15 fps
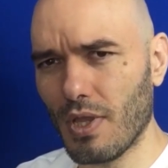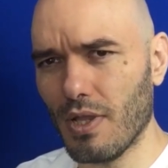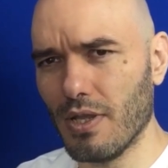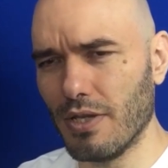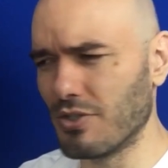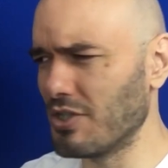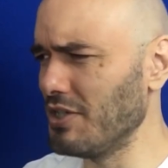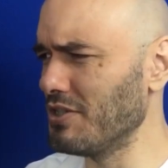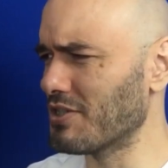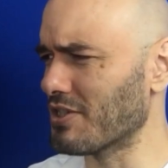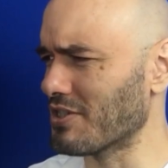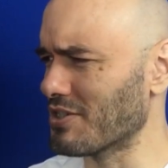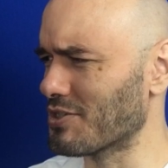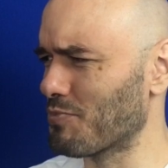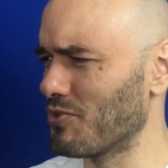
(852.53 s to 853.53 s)
And
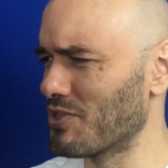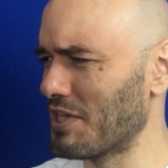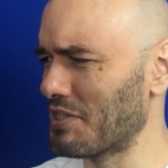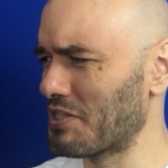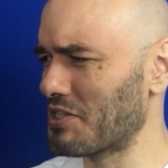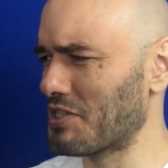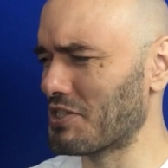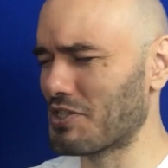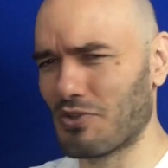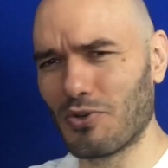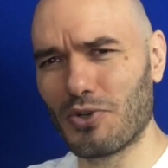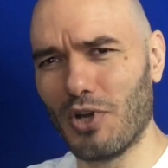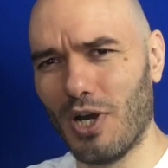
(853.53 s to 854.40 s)
Jesus presents this third